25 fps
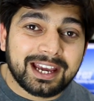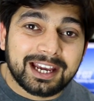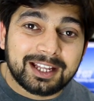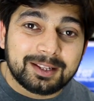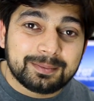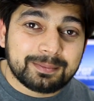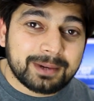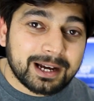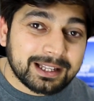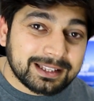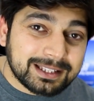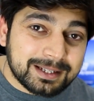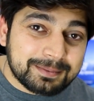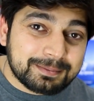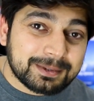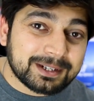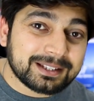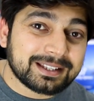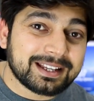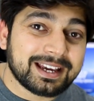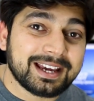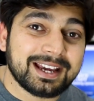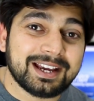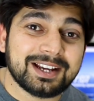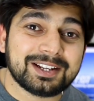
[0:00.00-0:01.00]
in Madhya
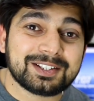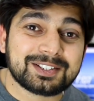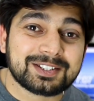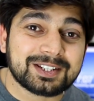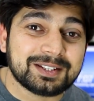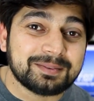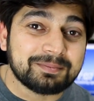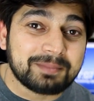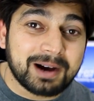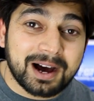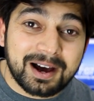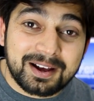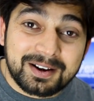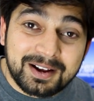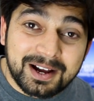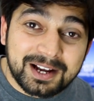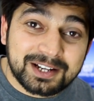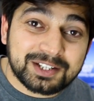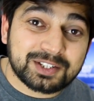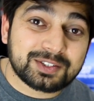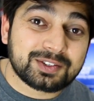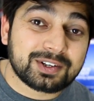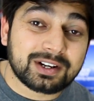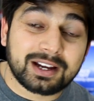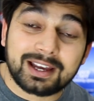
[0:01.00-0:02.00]
Pradesh, in
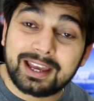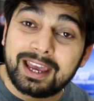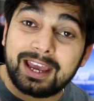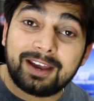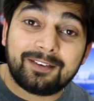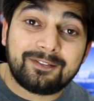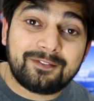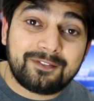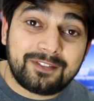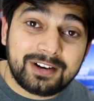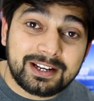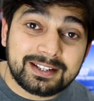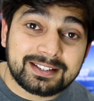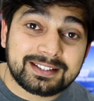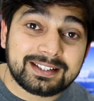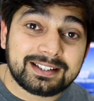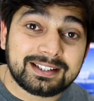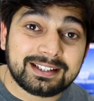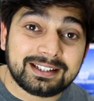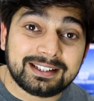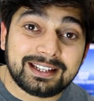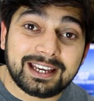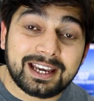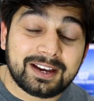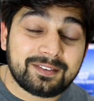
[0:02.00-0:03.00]
Maharashtra, every
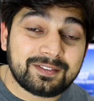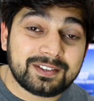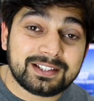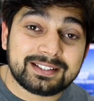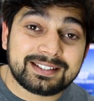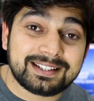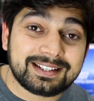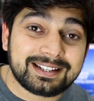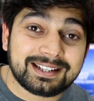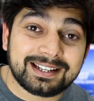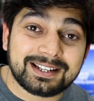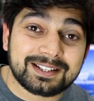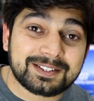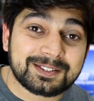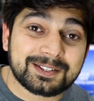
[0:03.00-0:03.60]
city, every city.